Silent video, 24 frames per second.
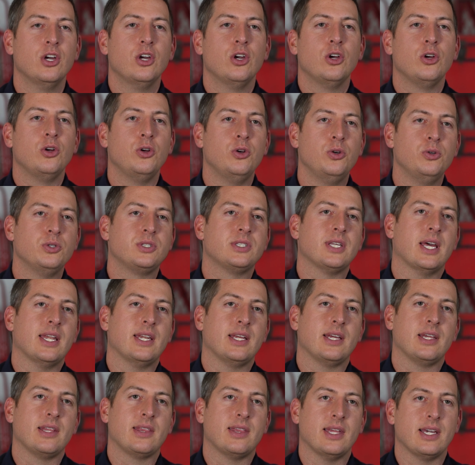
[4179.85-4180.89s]
who's
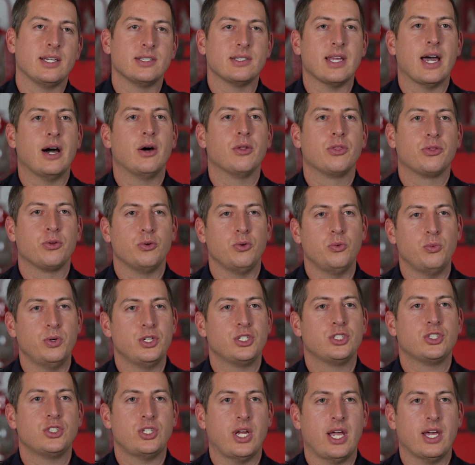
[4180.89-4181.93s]
sending things out through
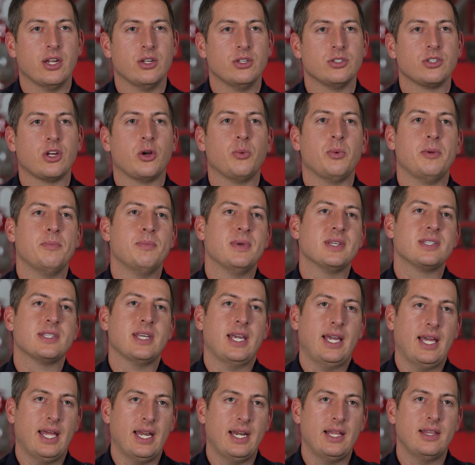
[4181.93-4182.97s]
which channels, are we
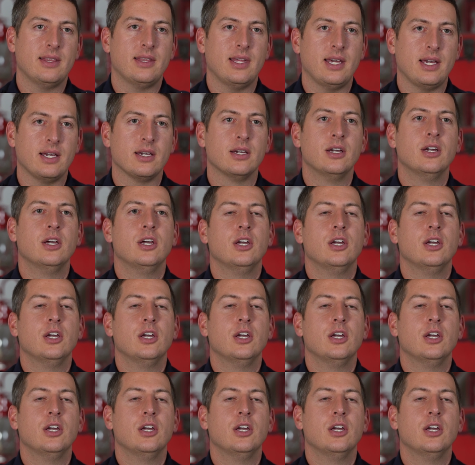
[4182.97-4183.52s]
missing anything,